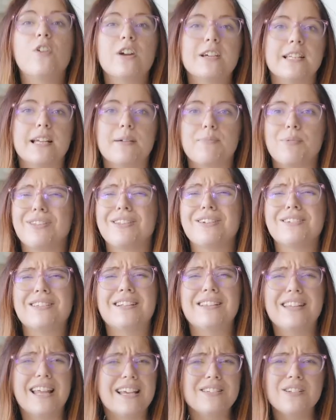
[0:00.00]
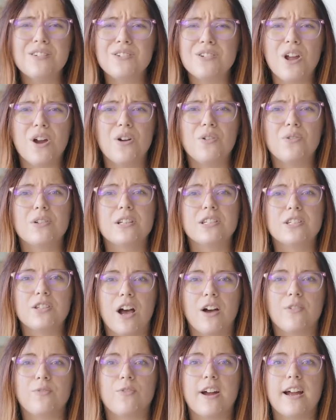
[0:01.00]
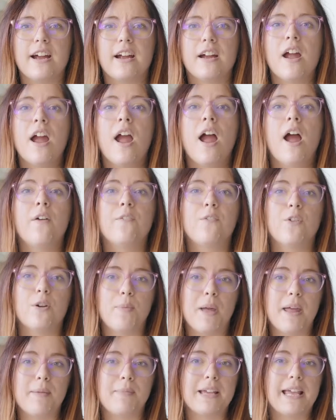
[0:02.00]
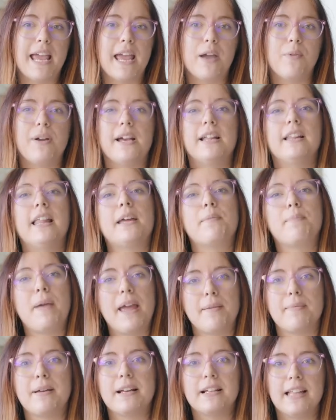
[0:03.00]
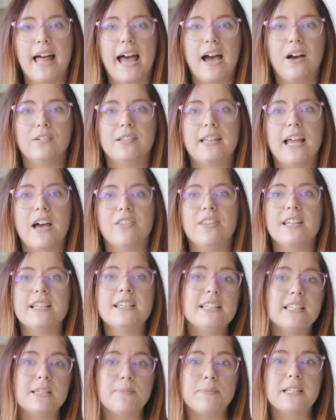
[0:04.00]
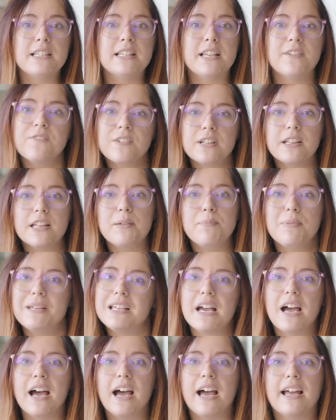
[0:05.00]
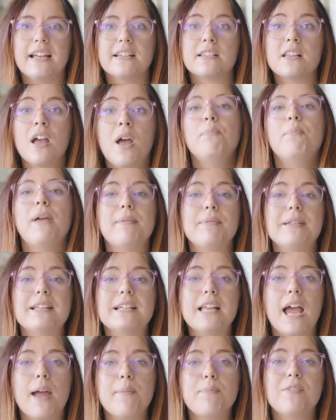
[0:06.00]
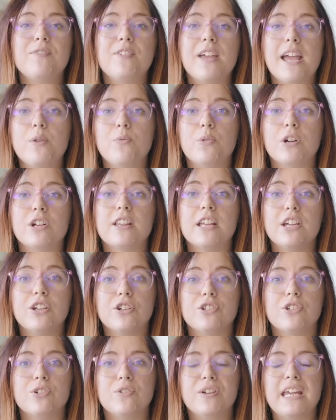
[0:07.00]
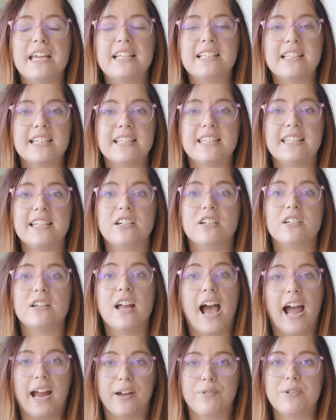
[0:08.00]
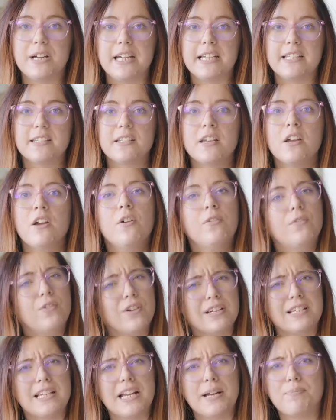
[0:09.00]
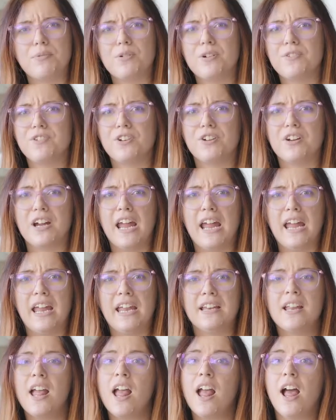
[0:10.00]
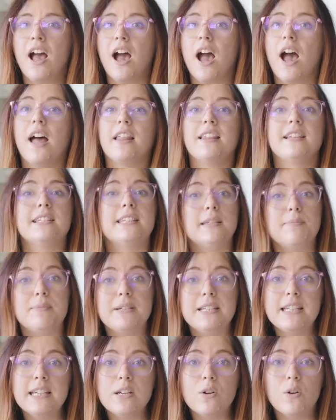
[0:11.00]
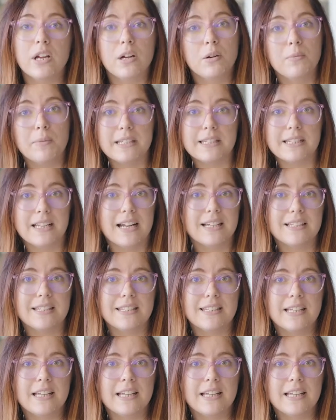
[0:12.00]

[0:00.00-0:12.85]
For example, there's a lesser known software for payment gateway like PaymentCloud. Now this is specifically because maybe the type of VA work that you're doing is considered high risk. For example, if you're in uh, the CBD oil business.